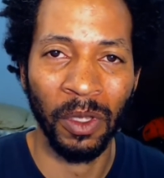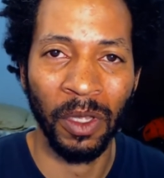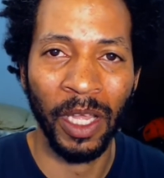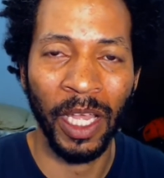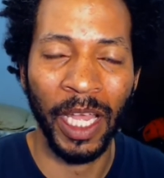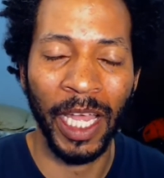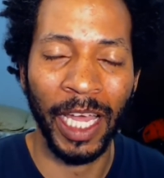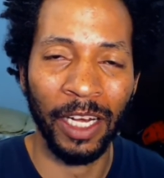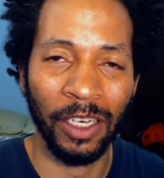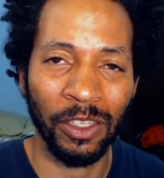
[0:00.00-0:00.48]

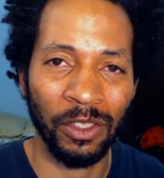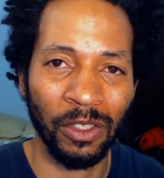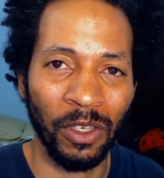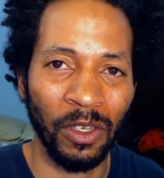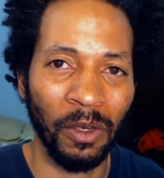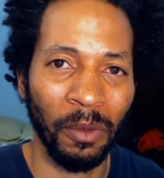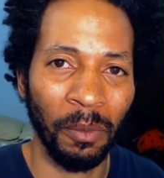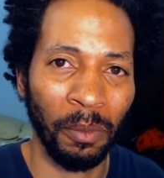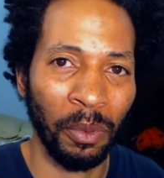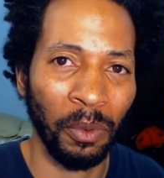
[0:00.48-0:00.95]
At a
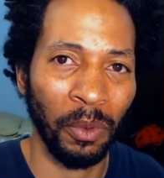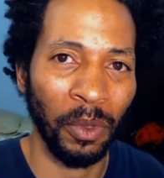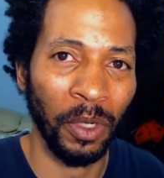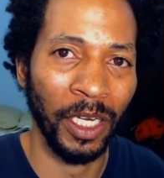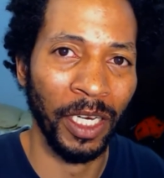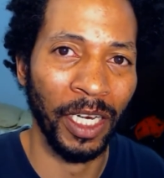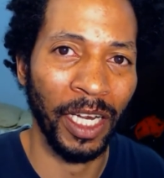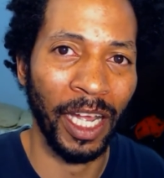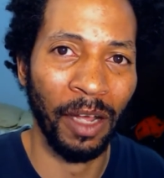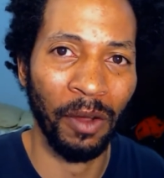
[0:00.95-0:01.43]
certain point,
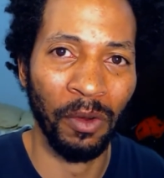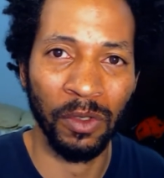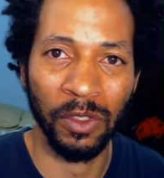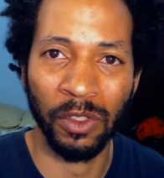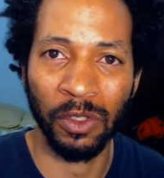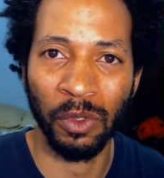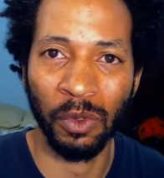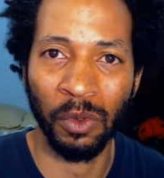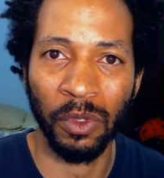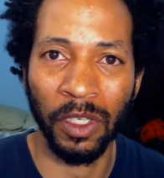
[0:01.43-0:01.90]
I was
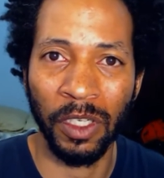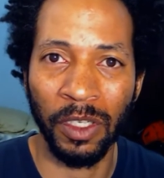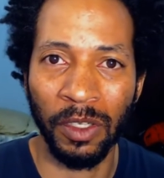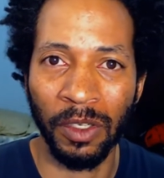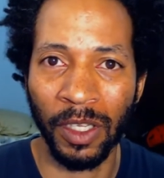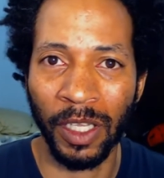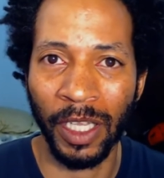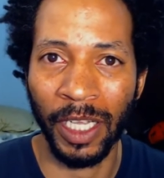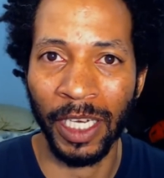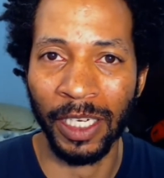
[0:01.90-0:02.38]
doing
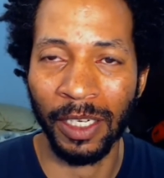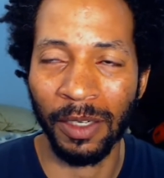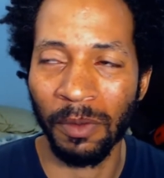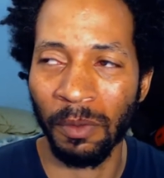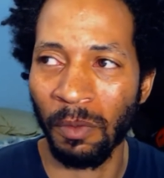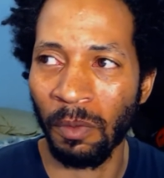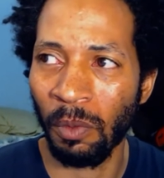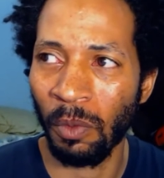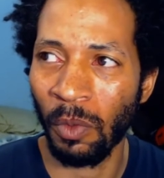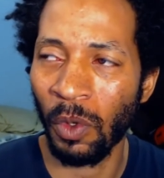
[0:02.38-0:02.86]

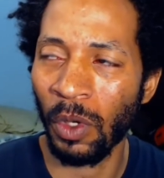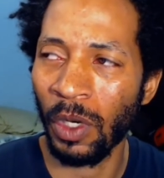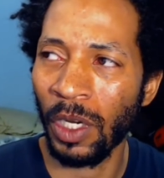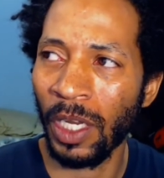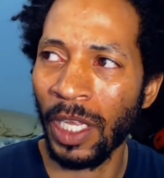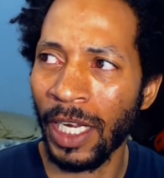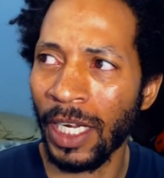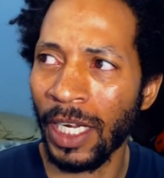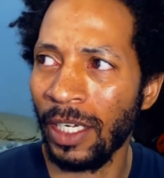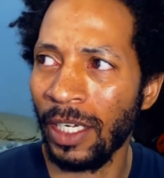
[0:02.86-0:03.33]
more
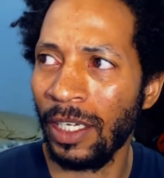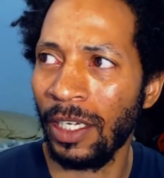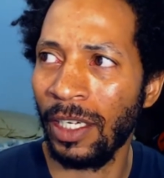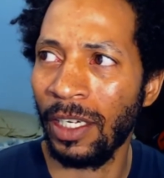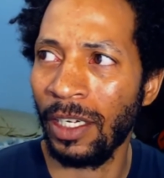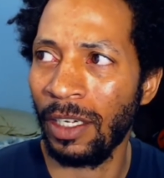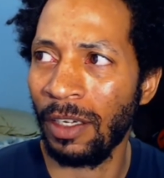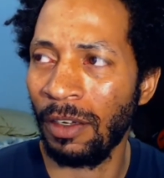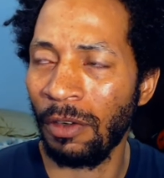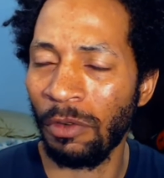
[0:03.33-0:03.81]
like
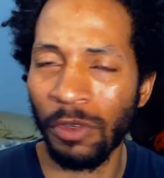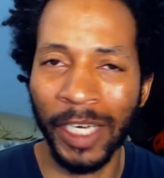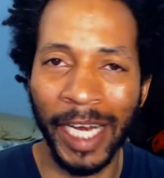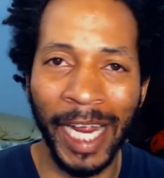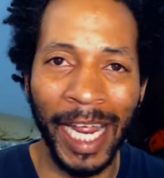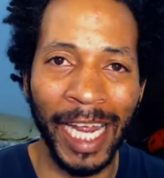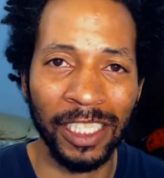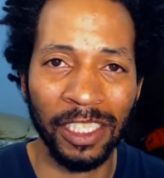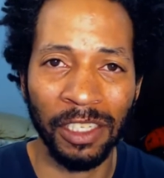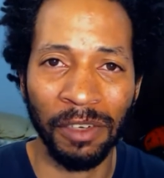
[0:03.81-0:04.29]

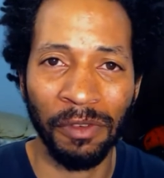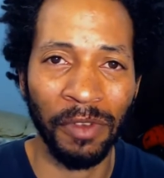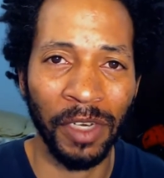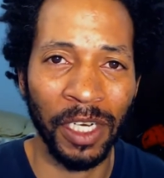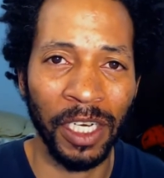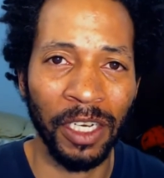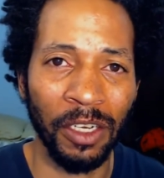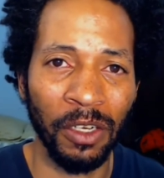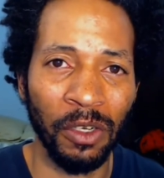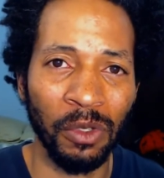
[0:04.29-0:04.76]
reaction
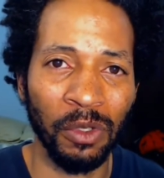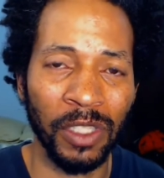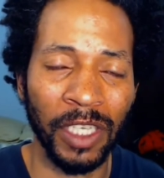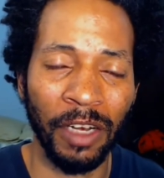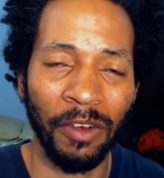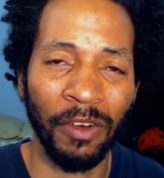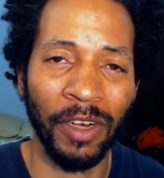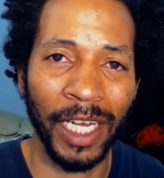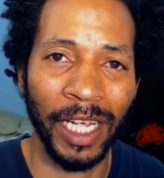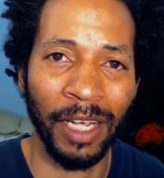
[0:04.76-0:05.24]
videos every
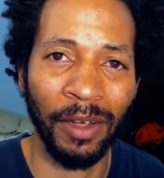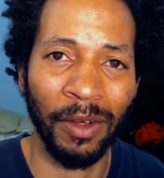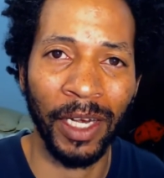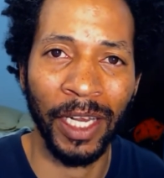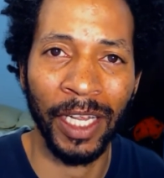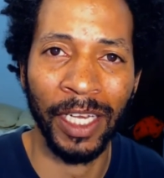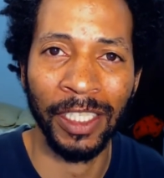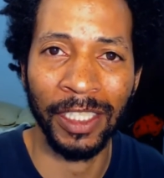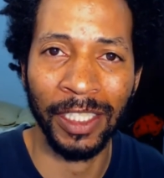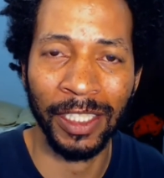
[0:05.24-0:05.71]
now and then,
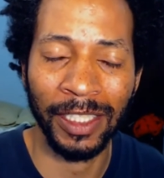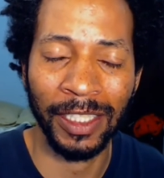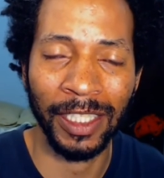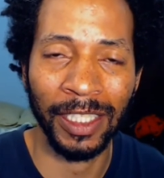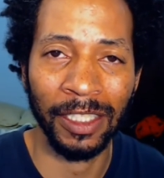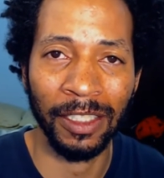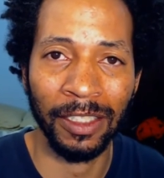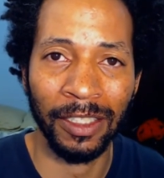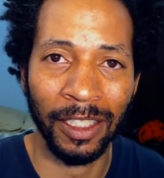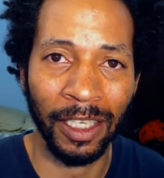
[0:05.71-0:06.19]
just to
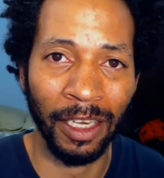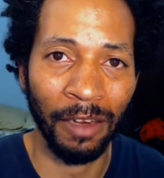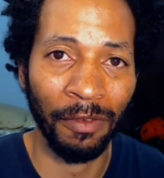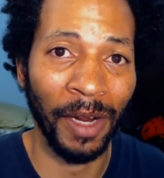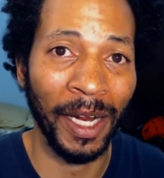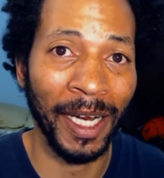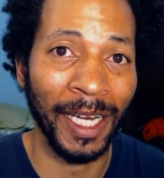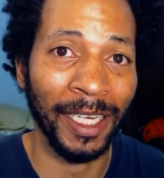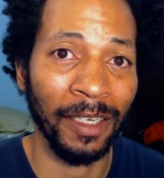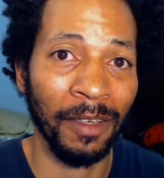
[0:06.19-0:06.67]
see if I
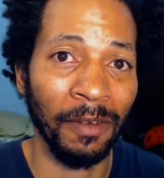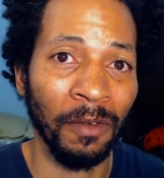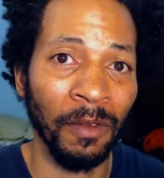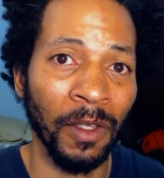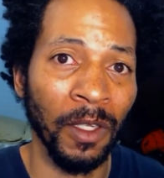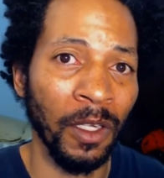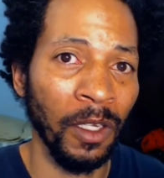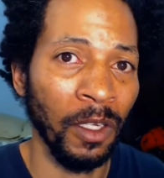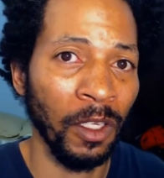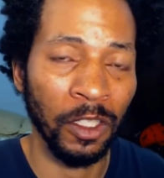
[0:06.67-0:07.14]
can
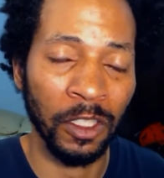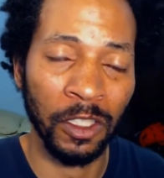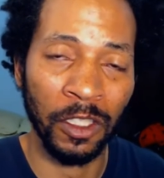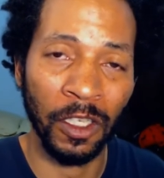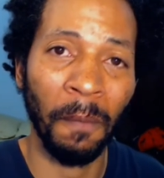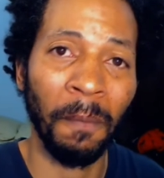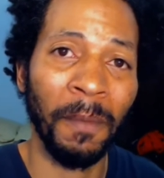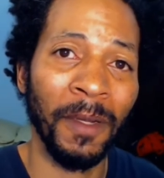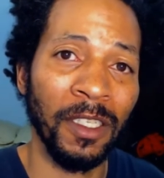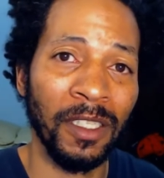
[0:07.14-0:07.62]
jump
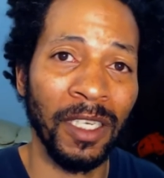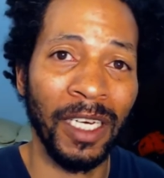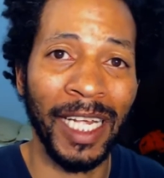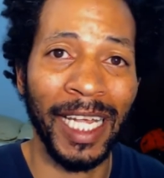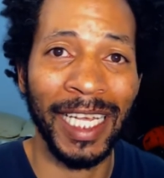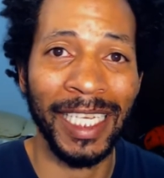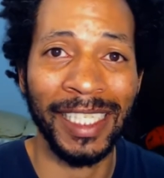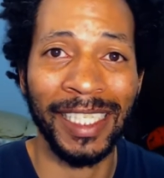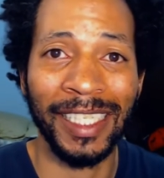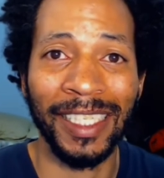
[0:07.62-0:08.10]
into the
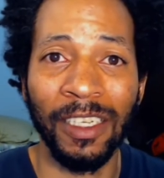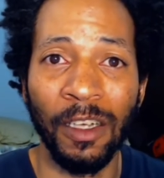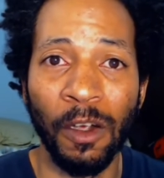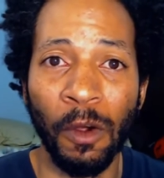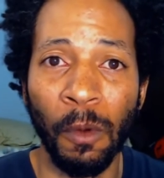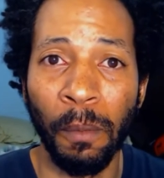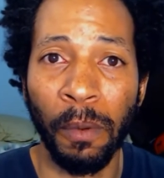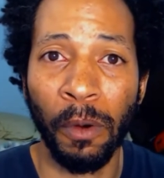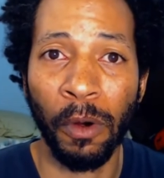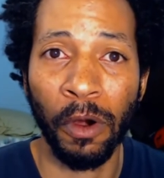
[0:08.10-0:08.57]
SEO
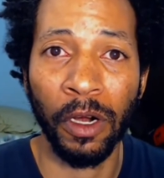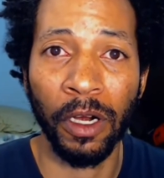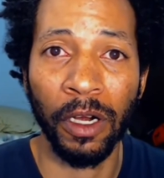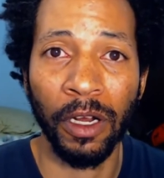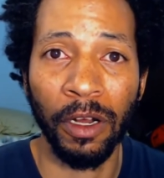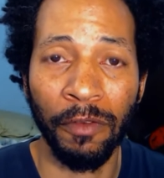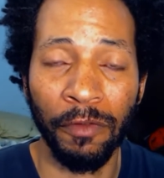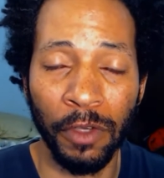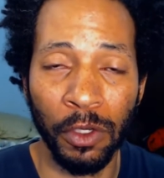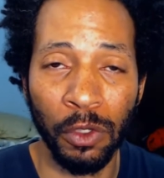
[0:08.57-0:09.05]
part of
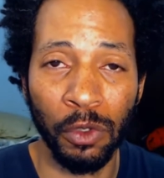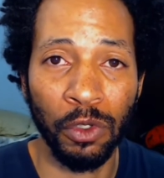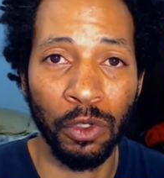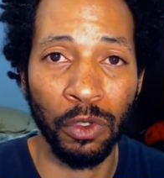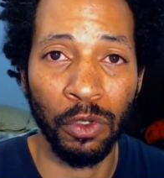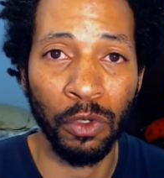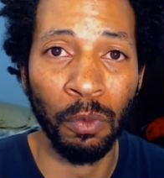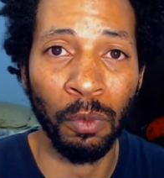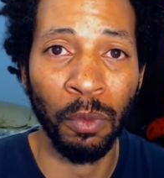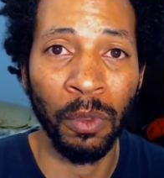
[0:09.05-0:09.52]

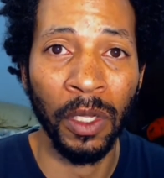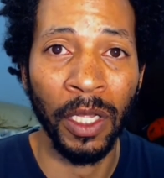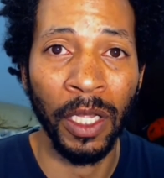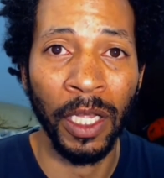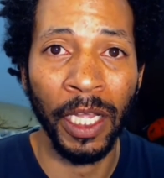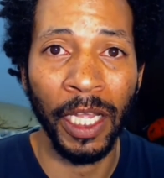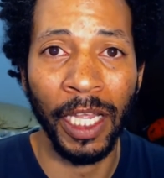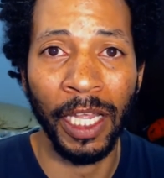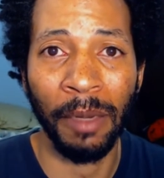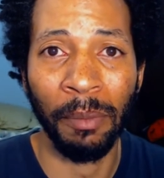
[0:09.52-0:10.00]
YouTube
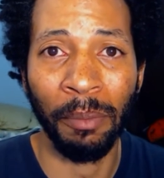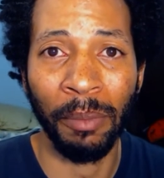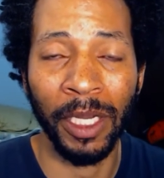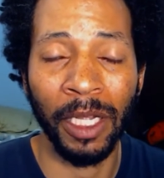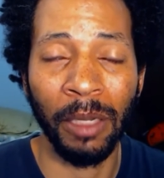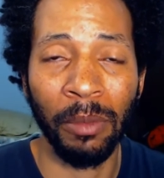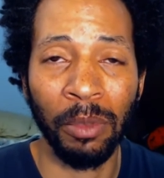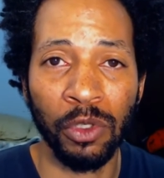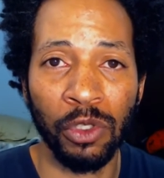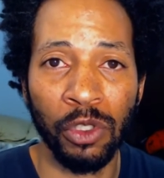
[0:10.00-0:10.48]
and be
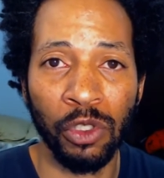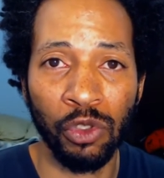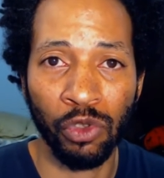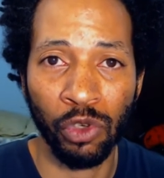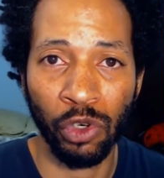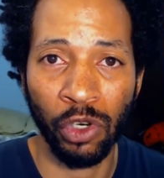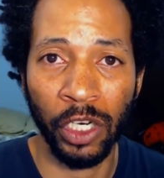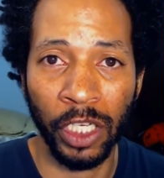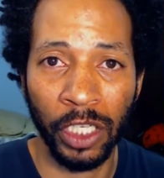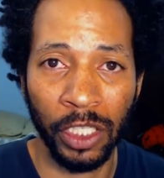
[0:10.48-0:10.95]
able to draw
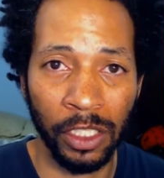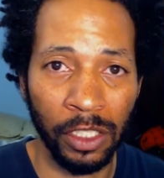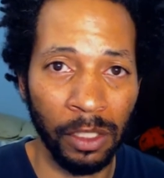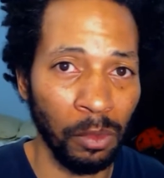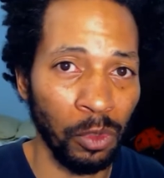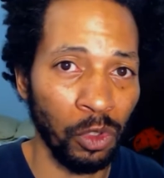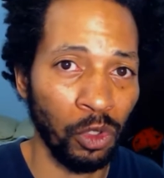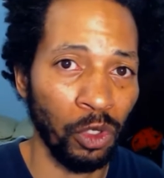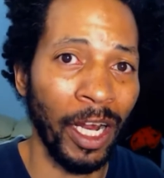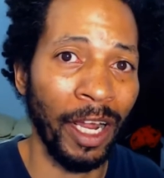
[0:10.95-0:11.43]
in some
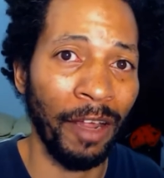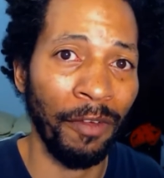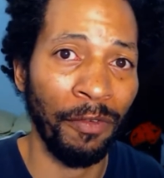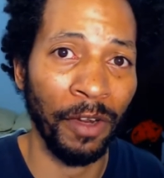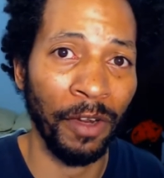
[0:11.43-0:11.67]
traffic